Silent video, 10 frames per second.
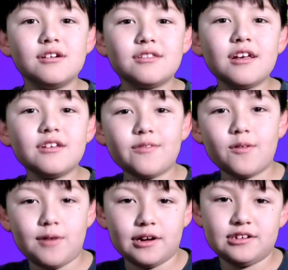Thanks
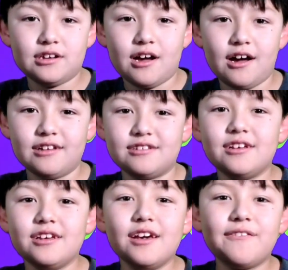for watching, guys.
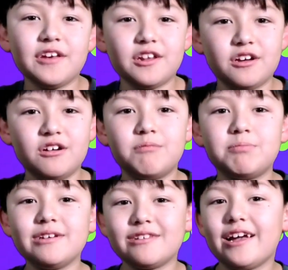If you do,
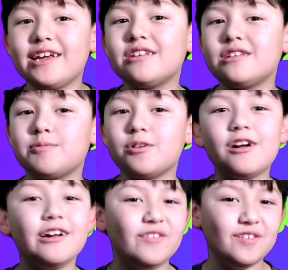please like and
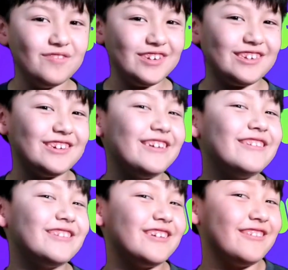subscribe. Mr.
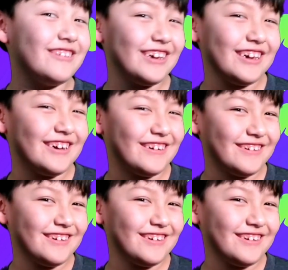Toto out.